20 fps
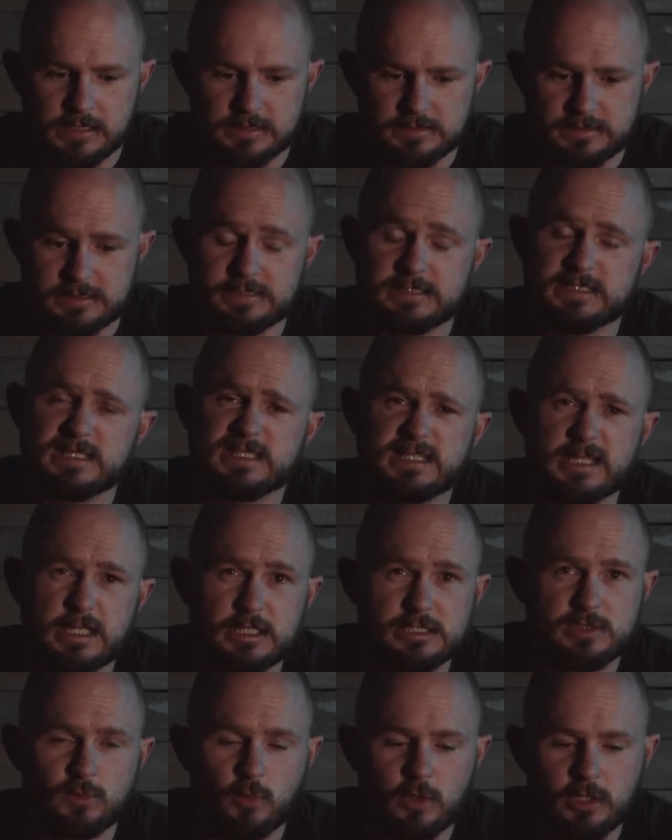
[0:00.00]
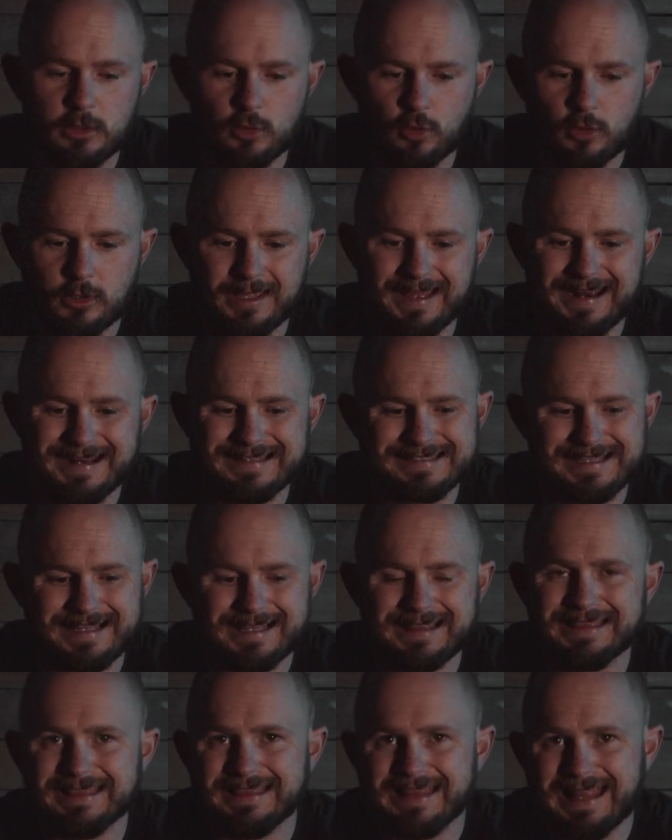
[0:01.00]
So this is essentially what you're looking at as a
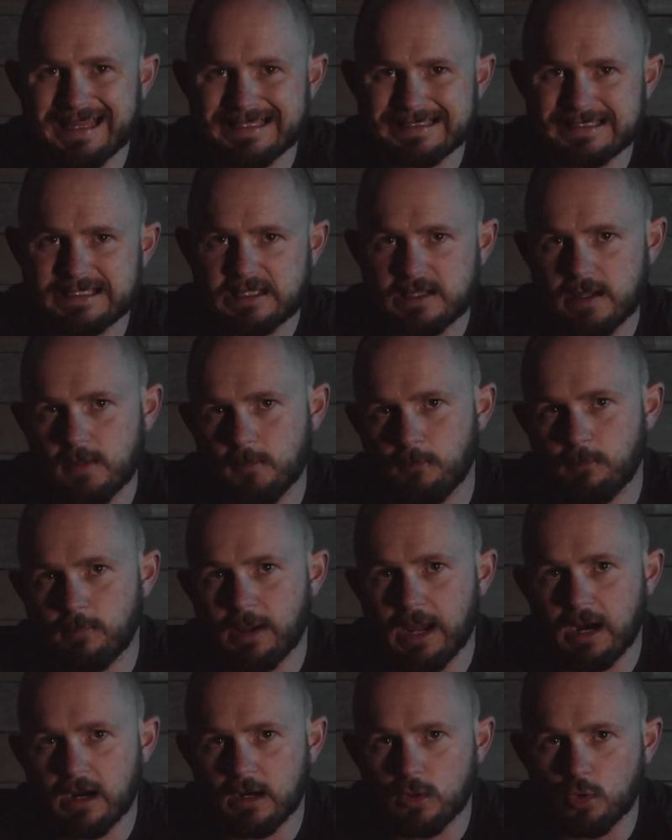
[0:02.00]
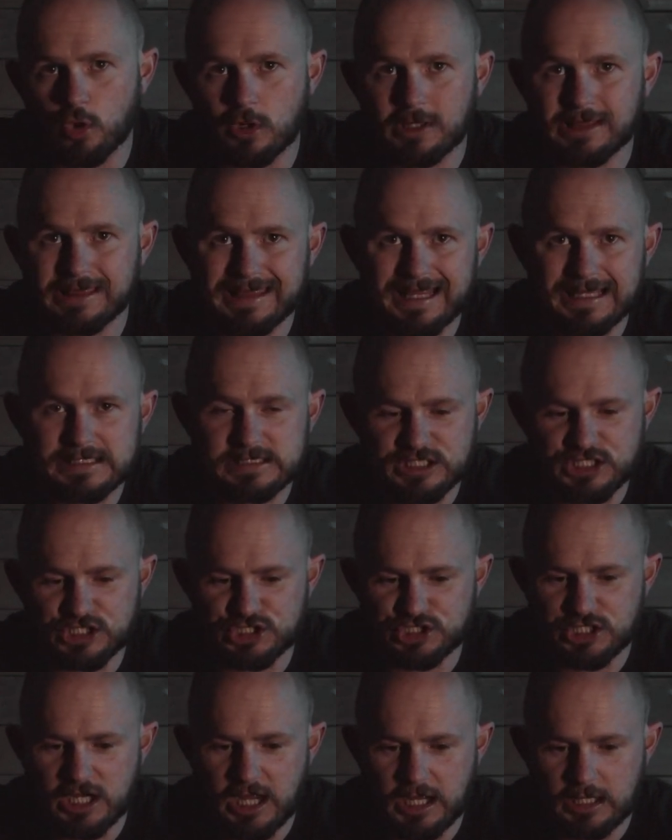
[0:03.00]
classic barra or
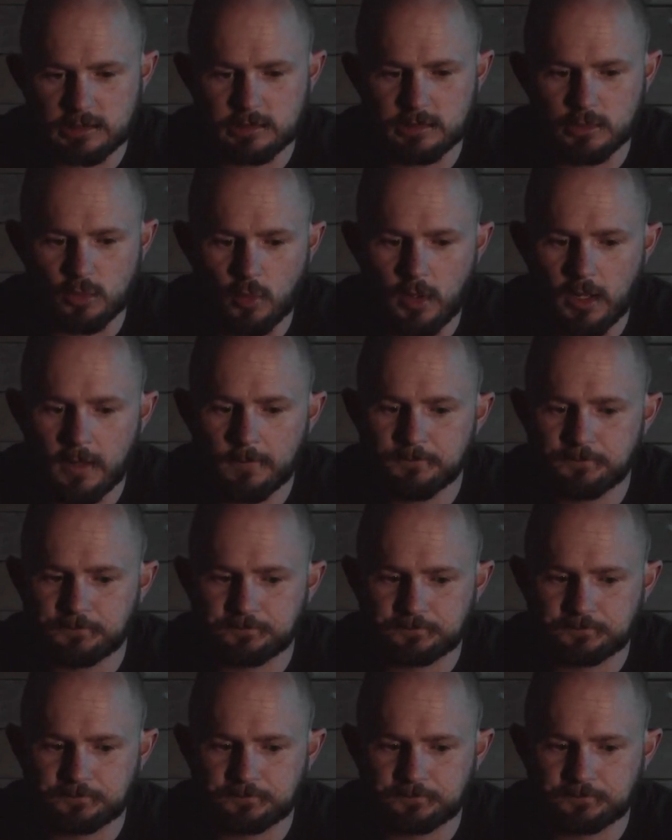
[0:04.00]
classic jack lure.